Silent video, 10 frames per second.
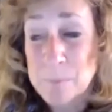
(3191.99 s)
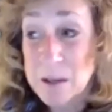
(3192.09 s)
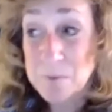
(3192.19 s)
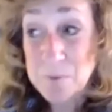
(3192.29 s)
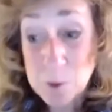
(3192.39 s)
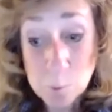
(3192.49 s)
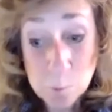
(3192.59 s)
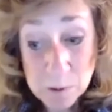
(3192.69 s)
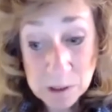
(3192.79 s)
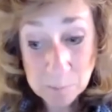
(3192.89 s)
If
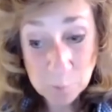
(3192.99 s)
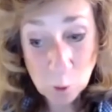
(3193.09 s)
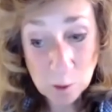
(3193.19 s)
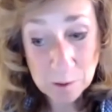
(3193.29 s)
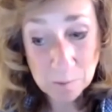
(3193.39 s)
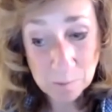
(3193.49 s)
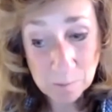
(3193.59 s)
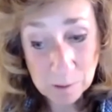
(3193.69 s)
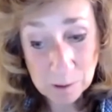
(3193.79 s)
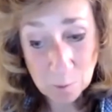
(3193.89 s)
you support your
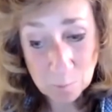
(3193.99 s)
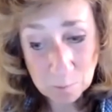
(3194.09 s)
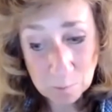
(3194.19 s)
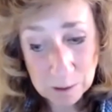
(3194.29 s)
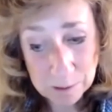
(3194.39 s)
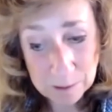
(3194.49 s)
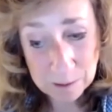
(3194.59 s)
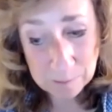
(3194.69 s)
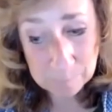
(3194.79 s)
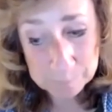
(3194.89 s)
local
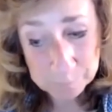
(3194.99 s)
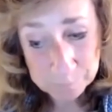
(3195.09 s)
um,